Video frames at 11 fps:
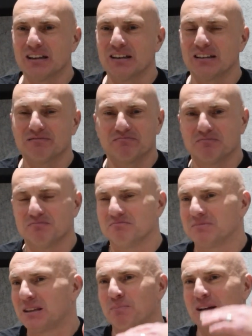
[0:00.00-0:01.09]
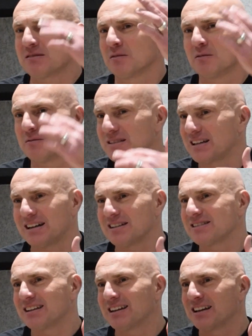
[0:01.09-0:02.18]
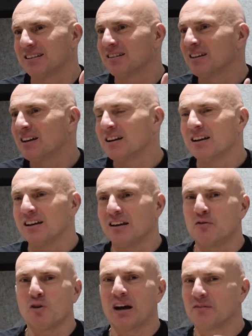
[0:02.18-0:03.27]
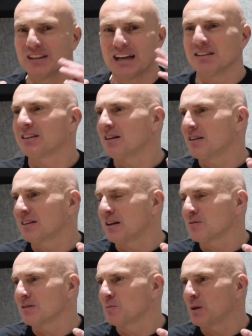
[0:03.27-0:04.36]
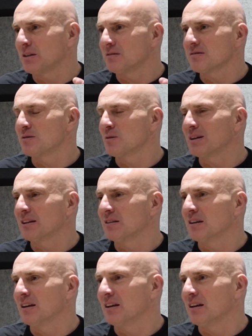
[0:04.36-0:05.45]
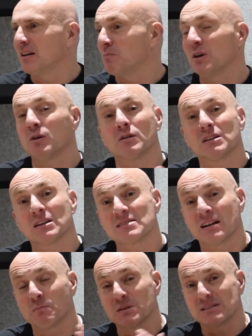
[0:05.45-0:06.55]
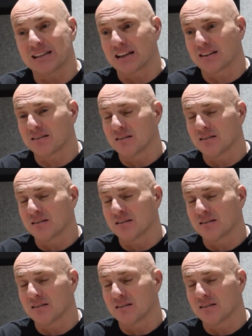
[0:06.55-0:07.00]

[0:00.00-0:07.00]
It depends on your size. Again, if you have 9,000 vendors, you can, we heard examples that